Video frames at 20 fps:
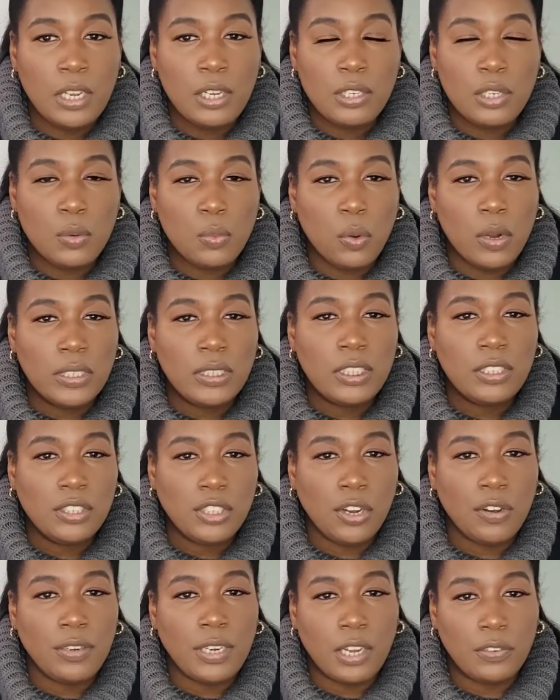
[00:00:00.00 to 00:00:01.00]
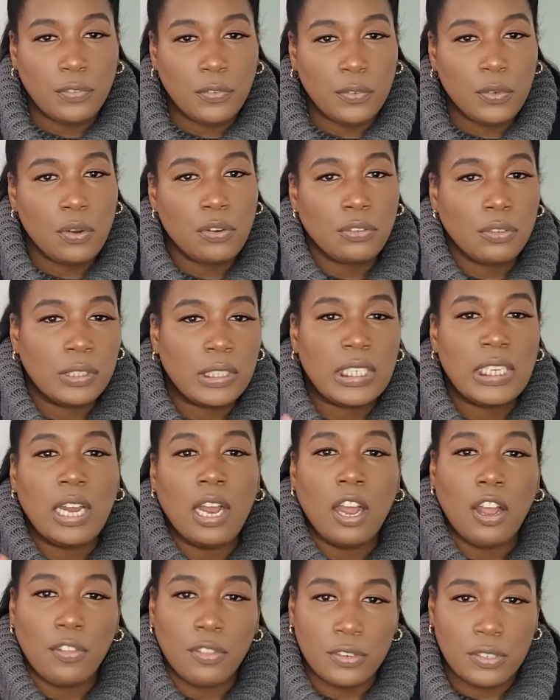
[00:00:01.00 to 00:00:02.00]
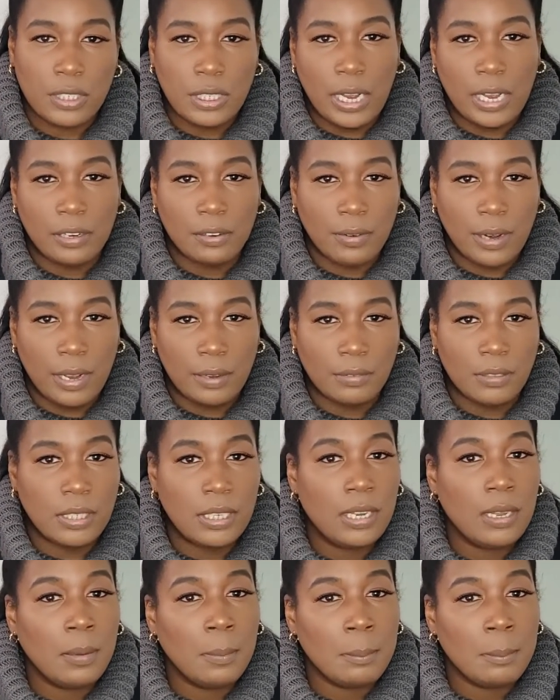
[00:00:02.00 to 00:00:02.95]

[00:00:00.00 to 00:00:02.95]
you want to turn that floral the other side around.